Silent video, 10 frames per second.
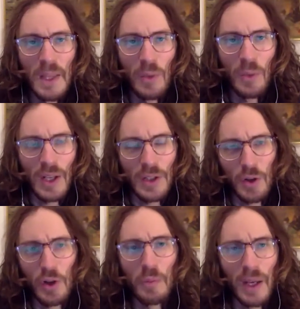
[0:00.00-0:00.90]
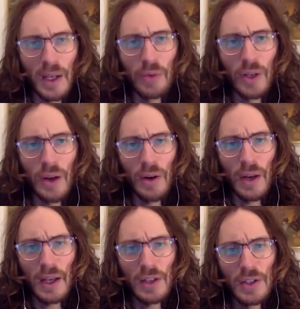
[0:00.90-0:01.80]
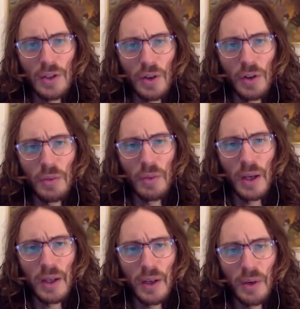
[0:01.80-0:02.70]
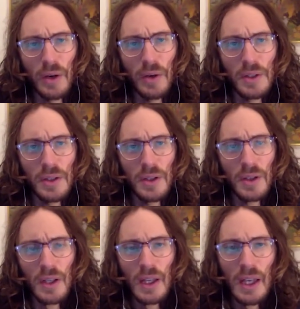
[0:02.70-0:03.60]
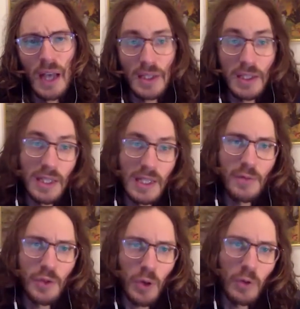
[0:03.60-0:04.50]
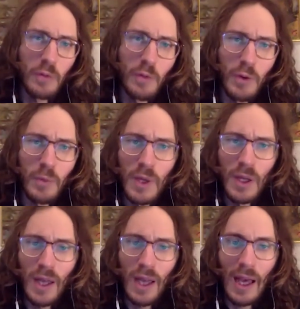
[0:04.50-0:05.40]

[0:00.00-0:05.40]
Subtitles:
when I started my career. I actually started my career as a stills photographer and